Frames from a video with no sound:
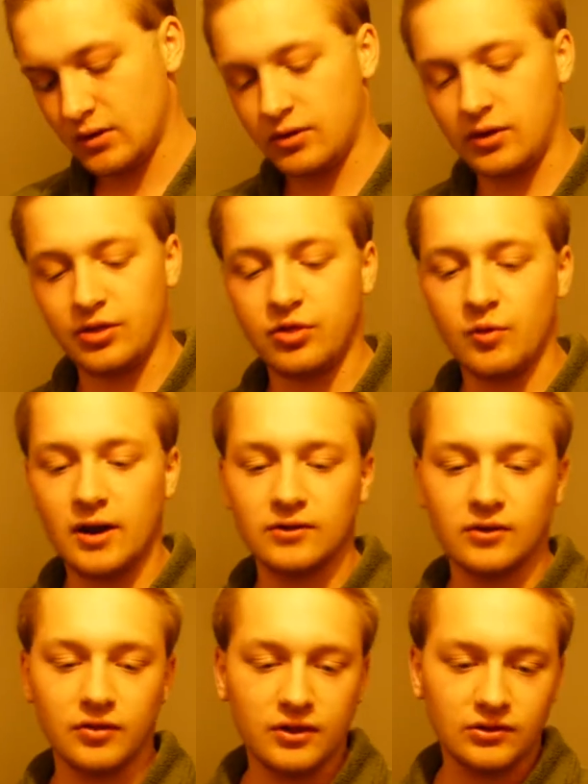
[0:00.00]
The threads
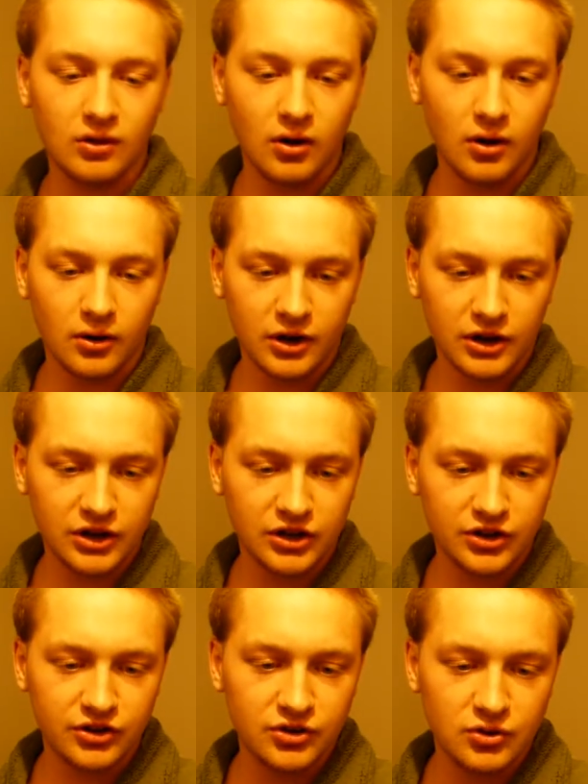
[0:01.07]
on this are
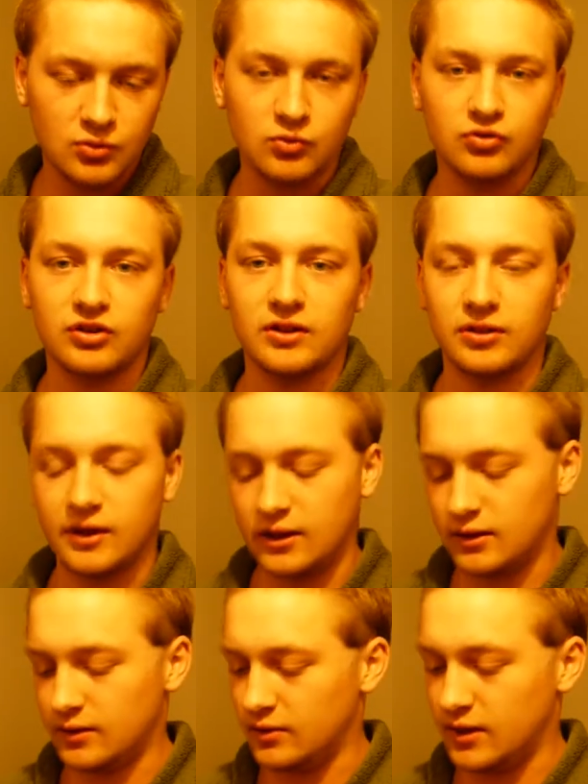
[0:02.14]
huge, and they
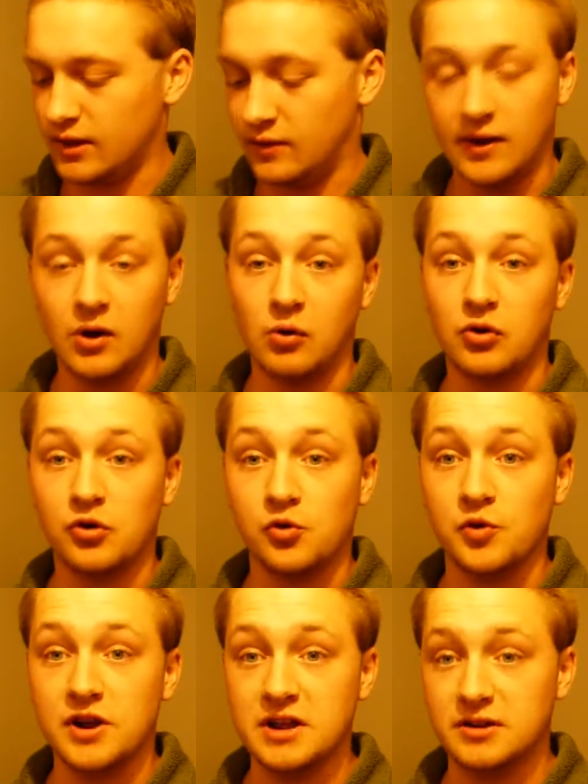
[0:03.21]
don't
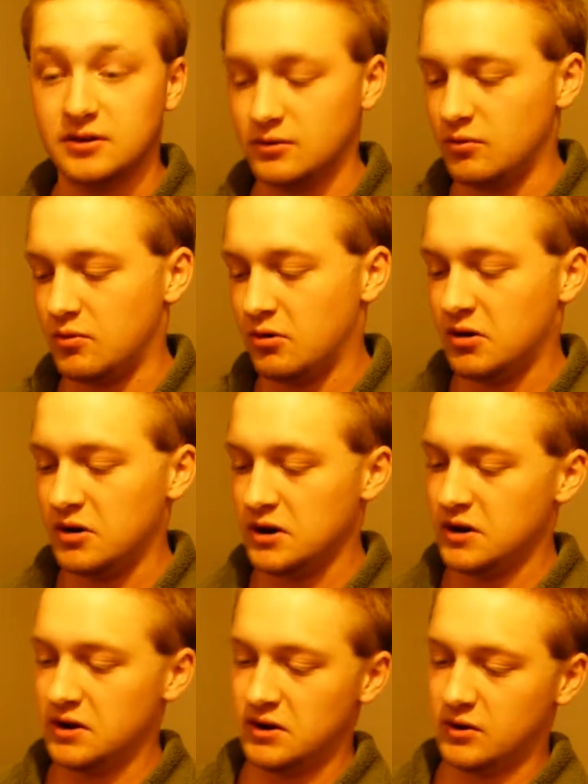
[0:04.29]
creak or
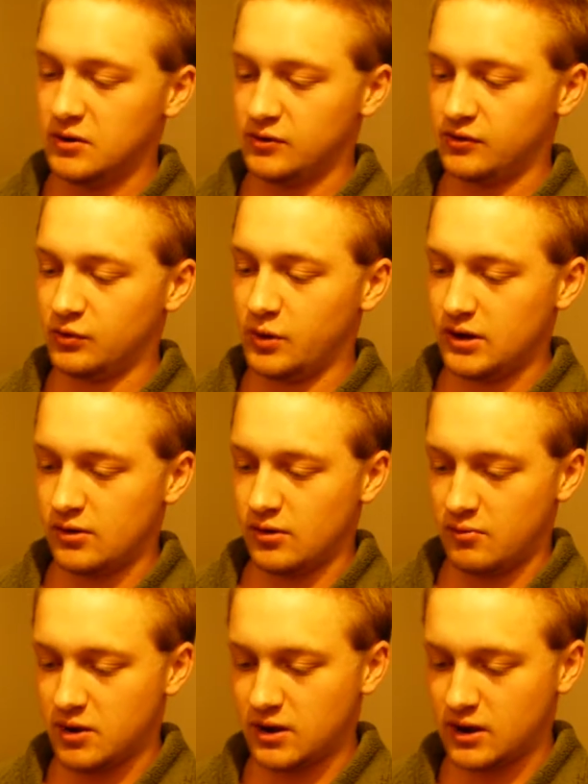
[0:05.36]
squeak or
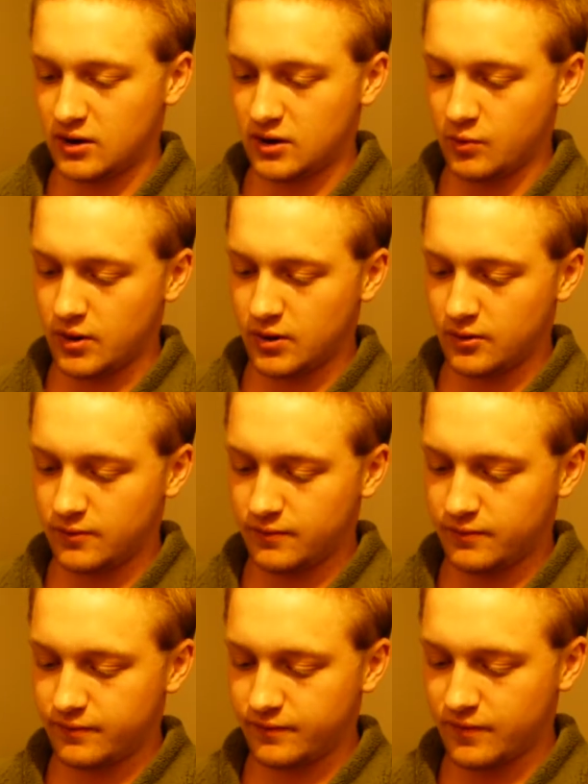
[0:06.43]
make any weird
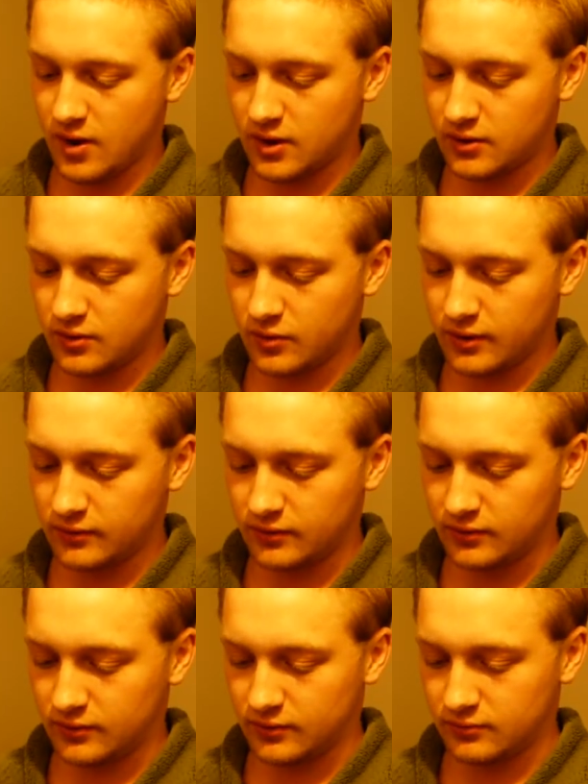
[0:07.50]
fucking
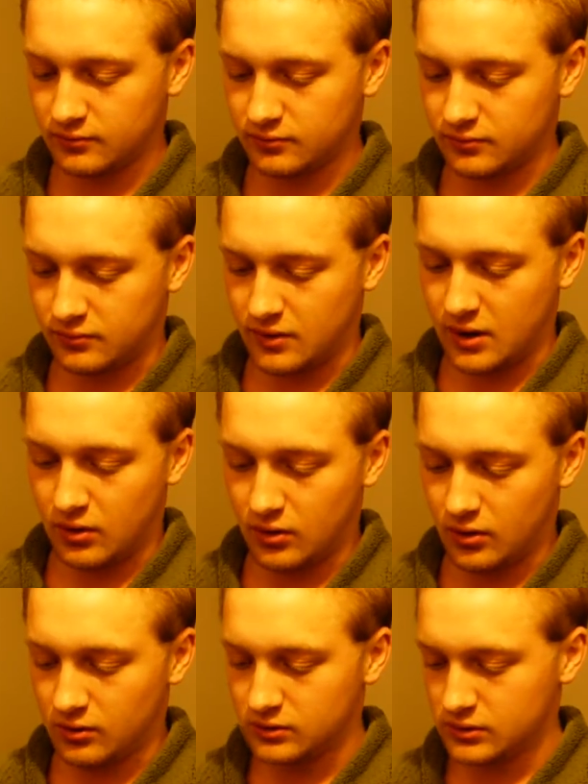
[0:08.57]
noises at
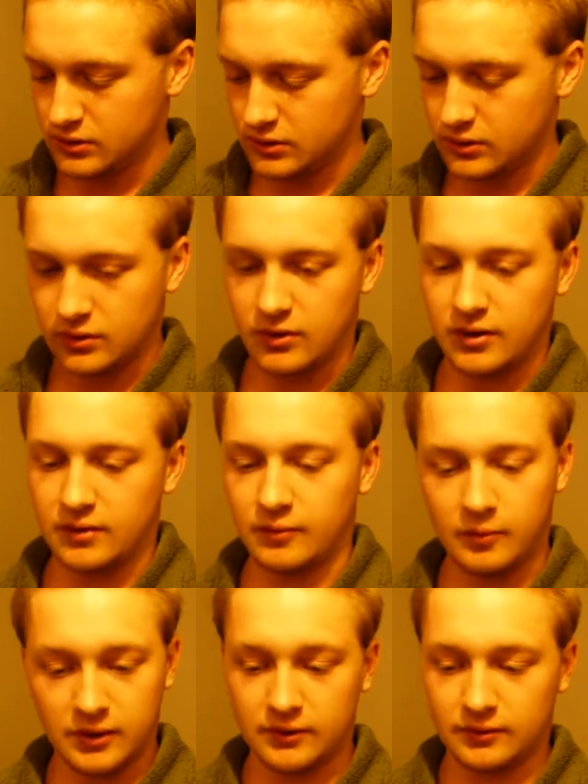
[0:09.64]
all. I
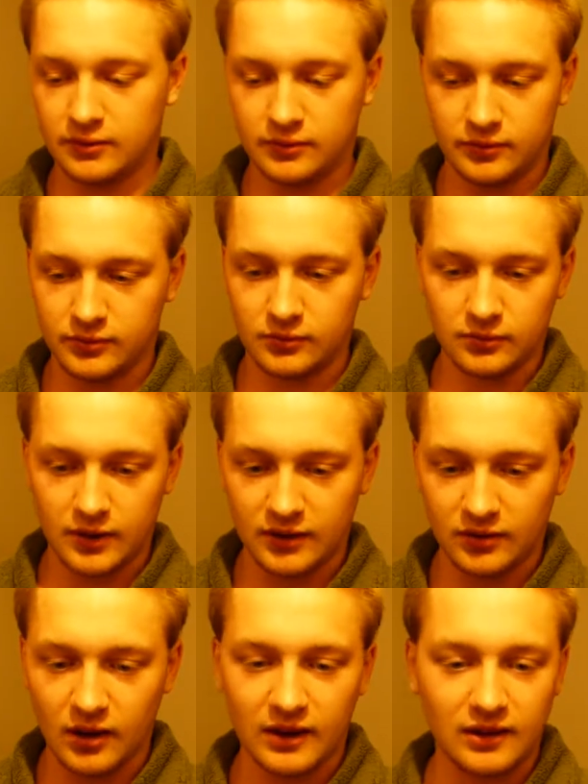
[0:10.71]
mean,
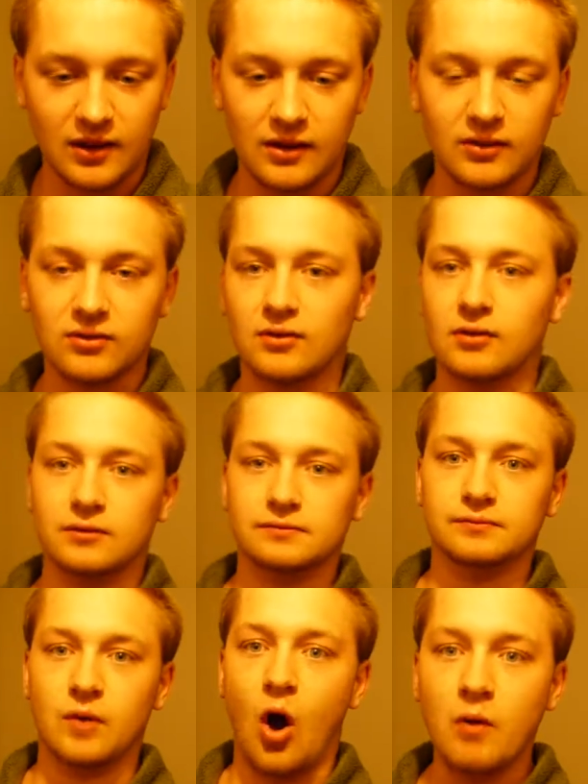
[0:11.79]
it's
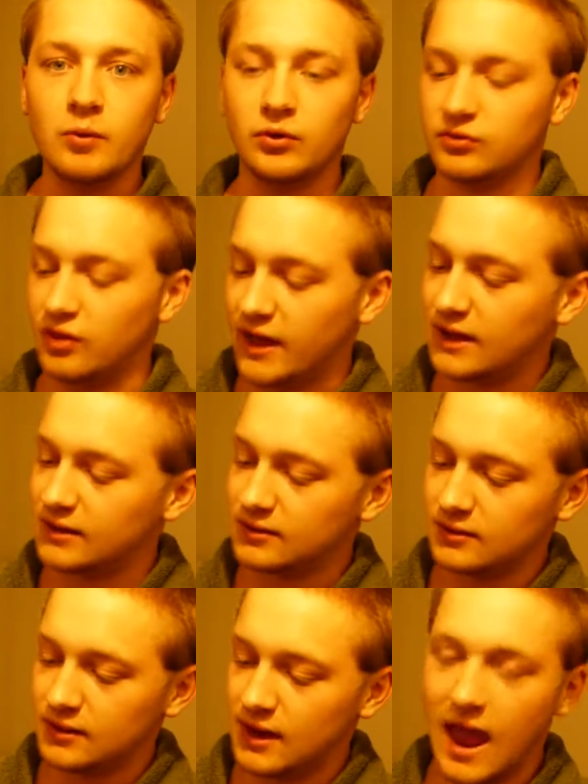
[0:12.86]
almost like
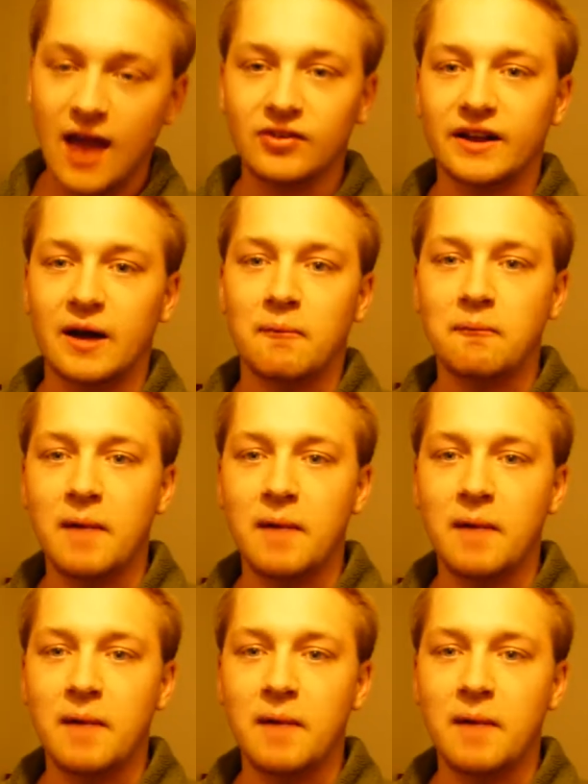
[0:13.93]
it has like a